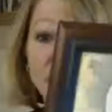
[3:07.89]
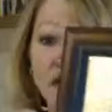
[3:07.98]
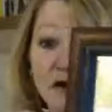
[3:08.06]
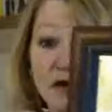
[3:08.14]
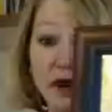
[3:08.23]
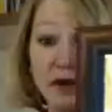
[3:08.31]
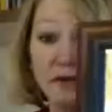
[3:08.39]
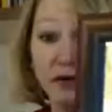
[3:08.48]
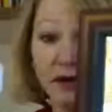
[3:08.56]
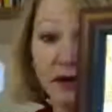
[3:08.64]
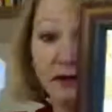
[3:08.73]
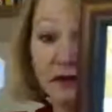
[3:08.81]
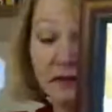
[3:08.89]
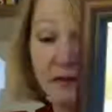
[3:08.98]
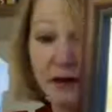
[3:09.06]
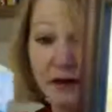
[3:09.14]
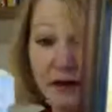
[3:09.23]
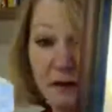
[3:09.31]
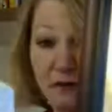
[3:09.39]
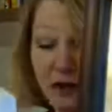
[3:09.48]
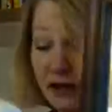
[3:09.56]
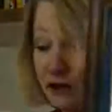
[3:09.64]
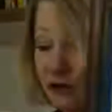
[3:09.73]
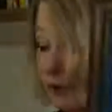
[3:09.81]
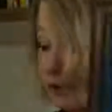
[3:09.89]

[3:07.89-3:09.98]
know that I'm really using butter and I'm really doing